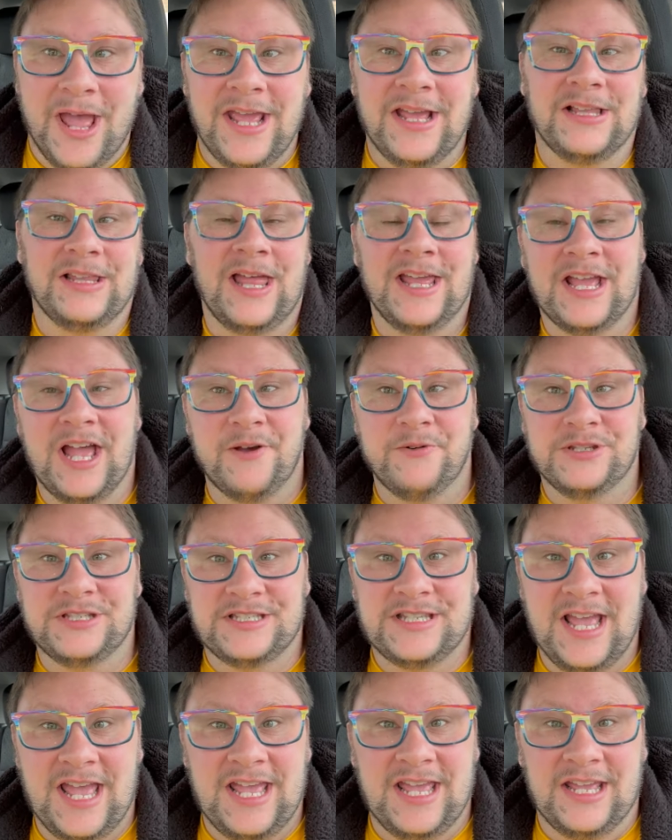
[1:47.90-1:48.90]
like I was
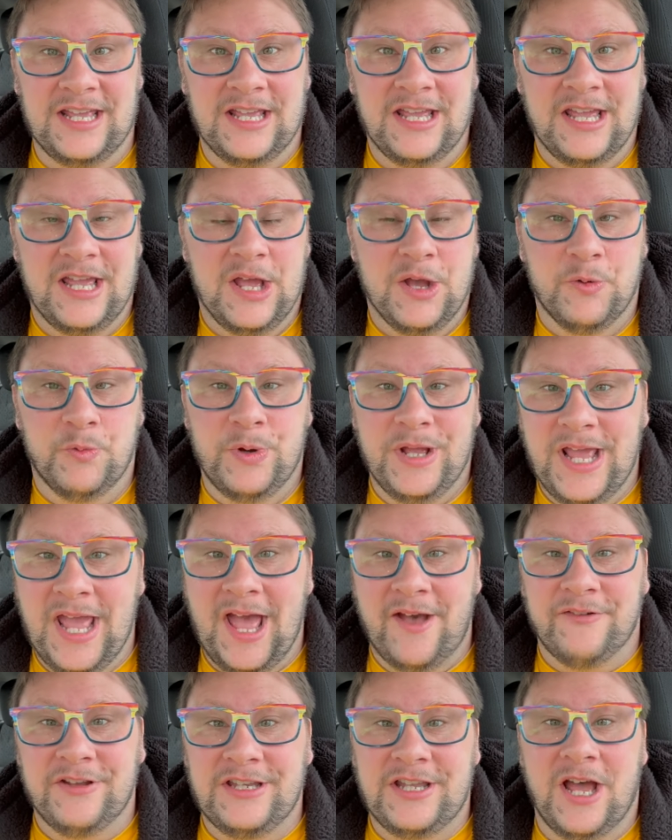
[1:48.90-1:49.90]
saying, we
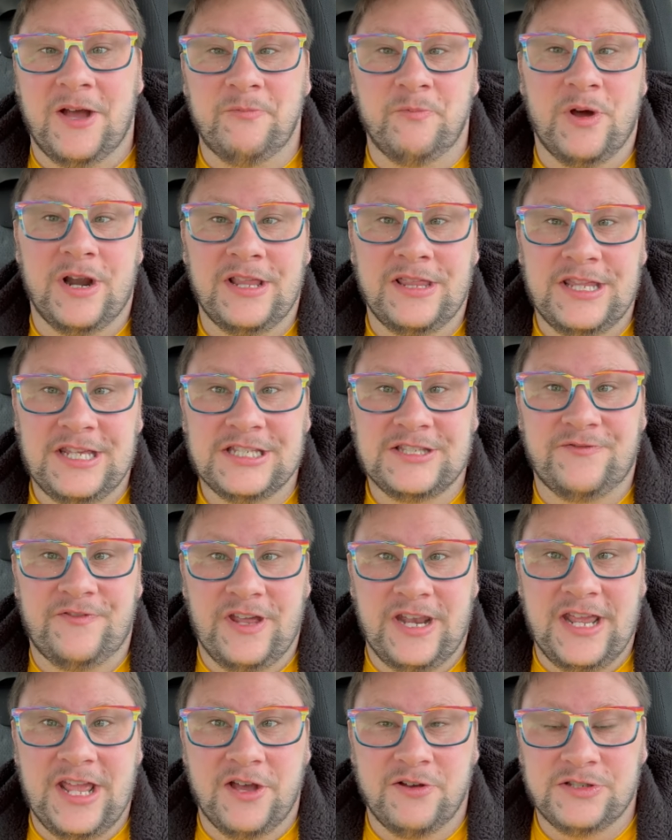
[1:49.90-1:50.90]
haven't done one of these
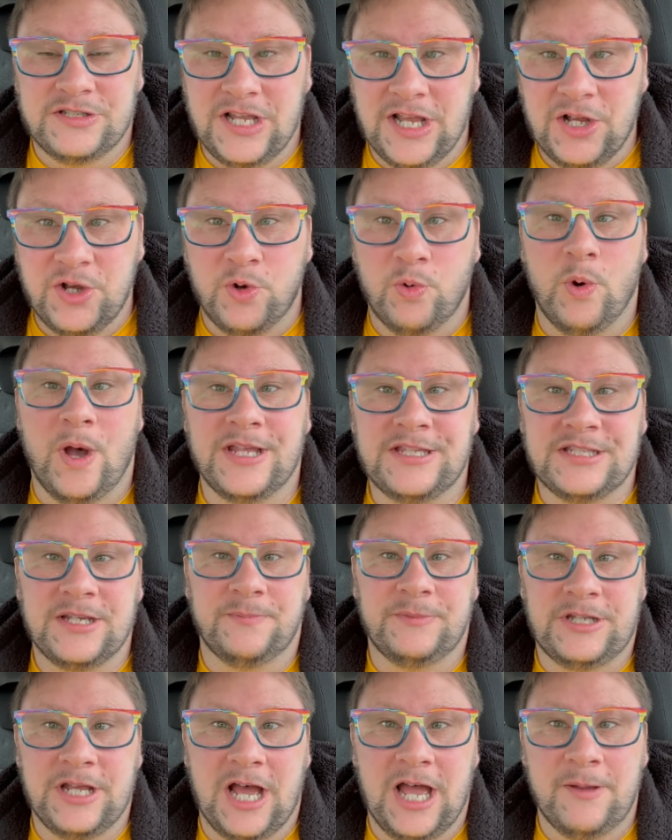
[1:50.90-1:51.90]
videos in quite
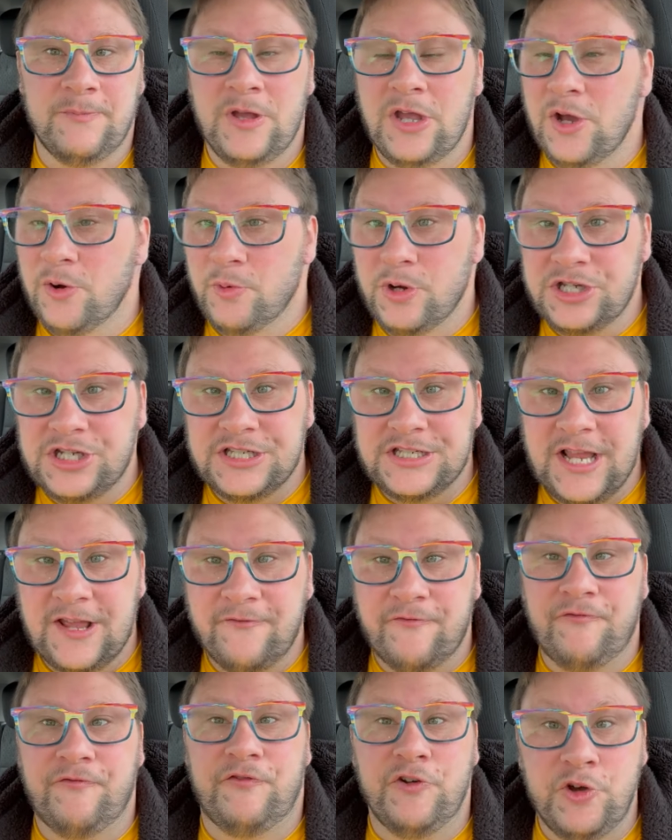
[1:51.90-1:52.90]
some time, which is a
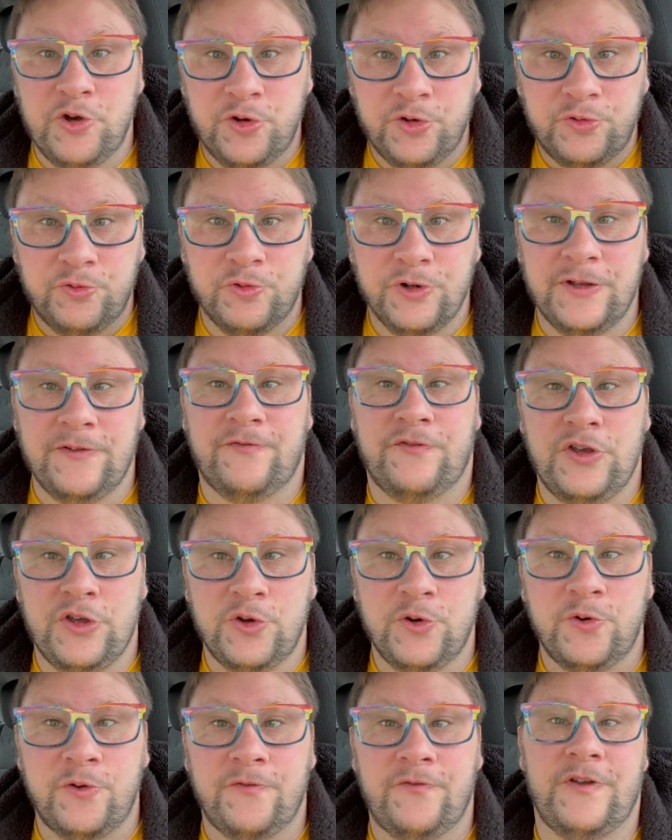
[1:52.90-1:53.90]
food
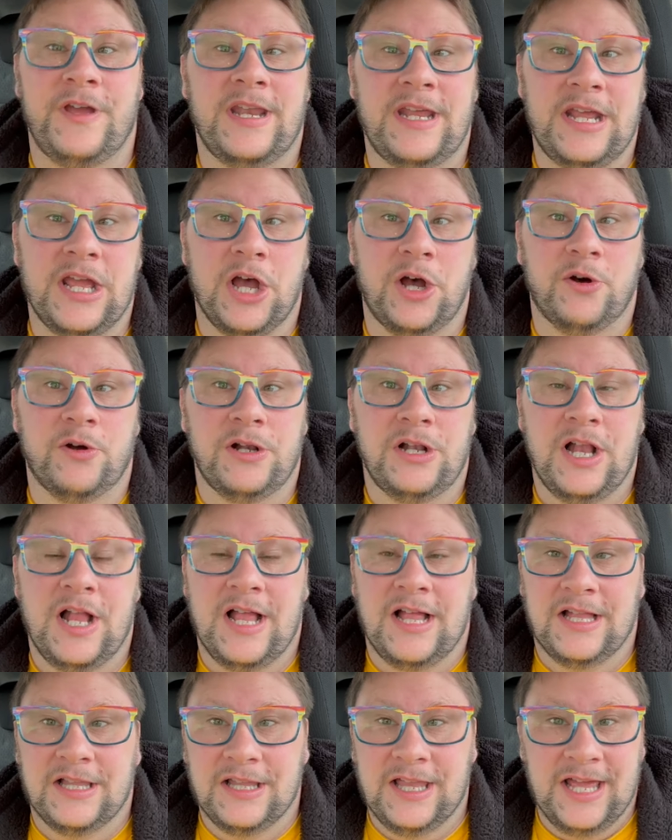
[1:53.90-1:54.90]
review video.
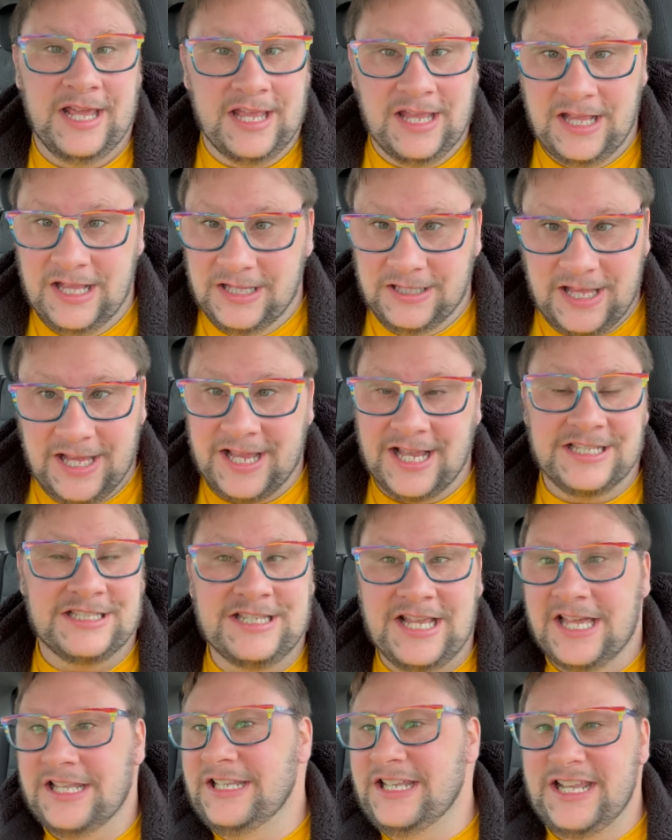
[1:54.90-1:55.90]
Like I
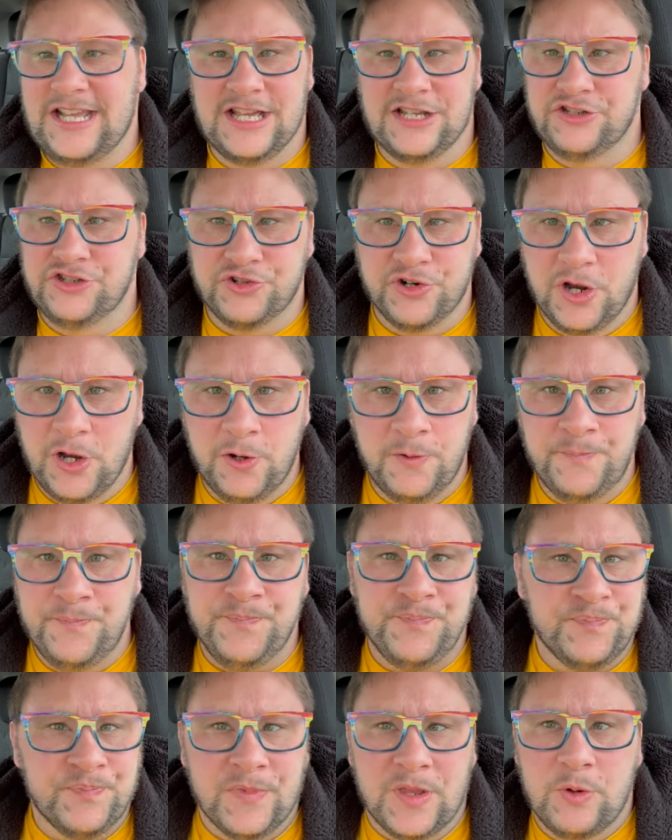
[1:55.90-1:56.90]
said in the intro,
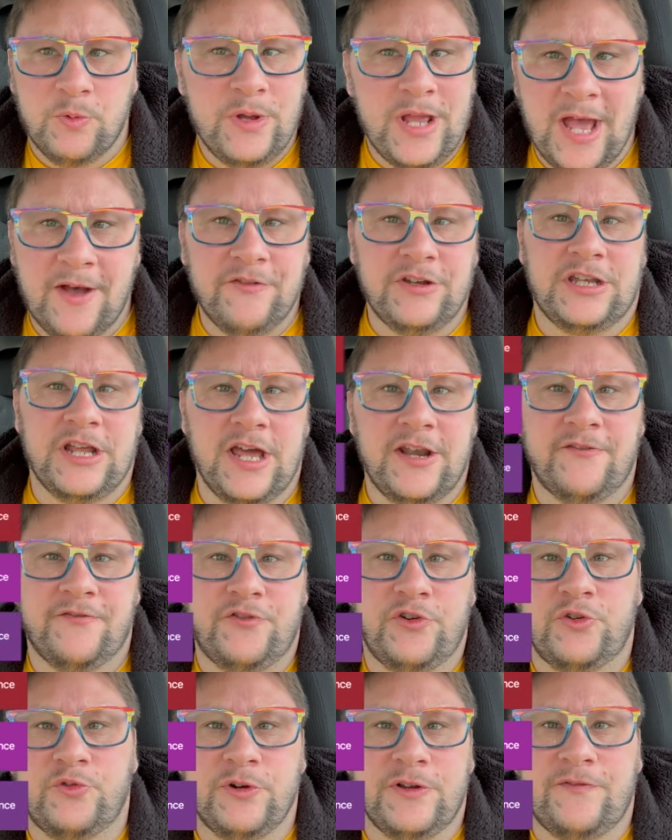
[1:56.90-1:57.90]
we haven't done a
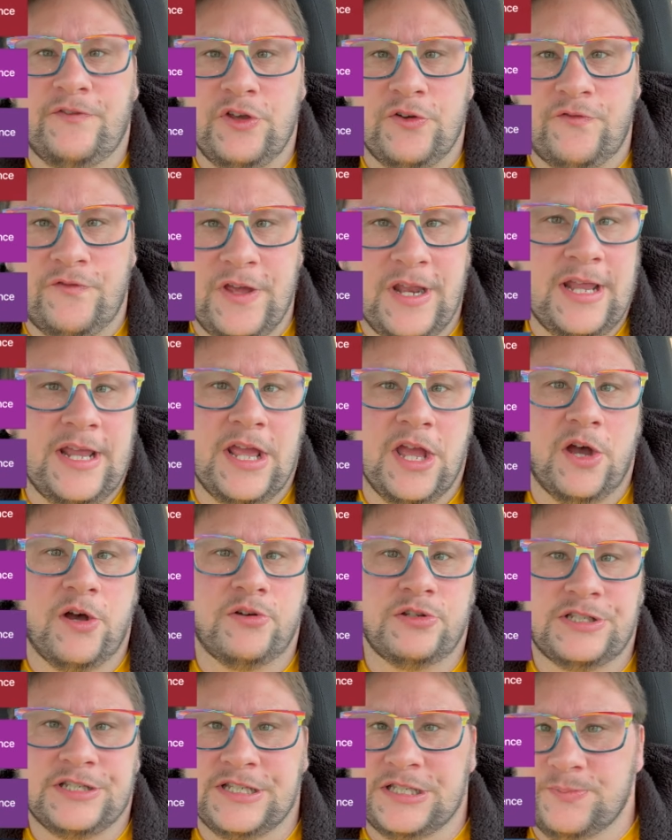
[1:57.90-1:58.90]
food review video
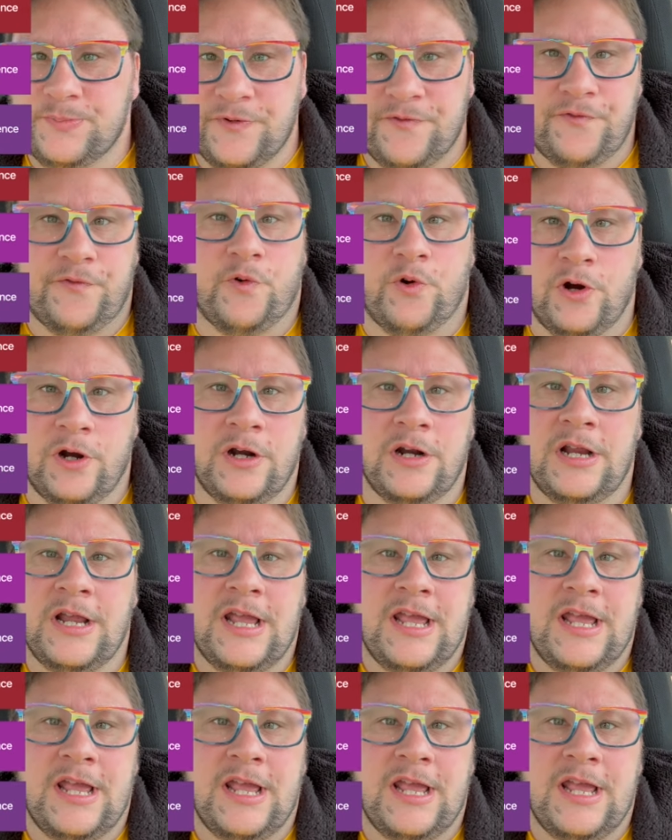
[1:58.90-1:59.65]
since before